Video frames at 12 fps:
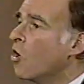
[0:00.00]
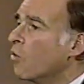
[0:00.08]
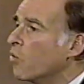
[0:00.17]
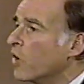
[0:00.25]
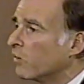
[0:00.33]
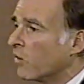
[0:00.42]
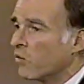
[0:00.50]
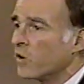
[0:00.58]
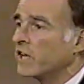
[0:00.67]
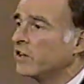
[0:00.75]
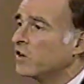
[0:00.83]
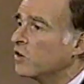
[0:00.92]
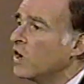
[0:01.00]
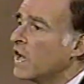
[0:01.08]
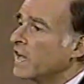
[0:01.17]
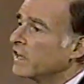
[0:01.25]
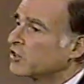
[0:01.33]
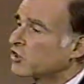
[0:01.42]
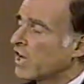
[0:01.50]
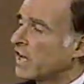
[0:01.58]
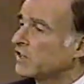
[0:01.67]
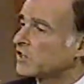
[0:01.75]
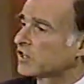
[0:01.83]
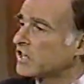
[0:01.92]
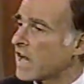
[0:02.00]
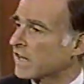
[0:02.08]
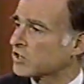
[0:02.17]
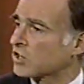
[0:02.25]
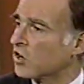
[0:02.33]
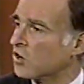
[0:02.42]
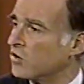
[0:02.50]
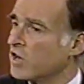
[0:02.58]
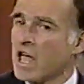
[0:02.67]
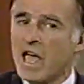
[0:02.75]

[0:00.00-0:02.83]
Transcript: We, what we do is change the tax code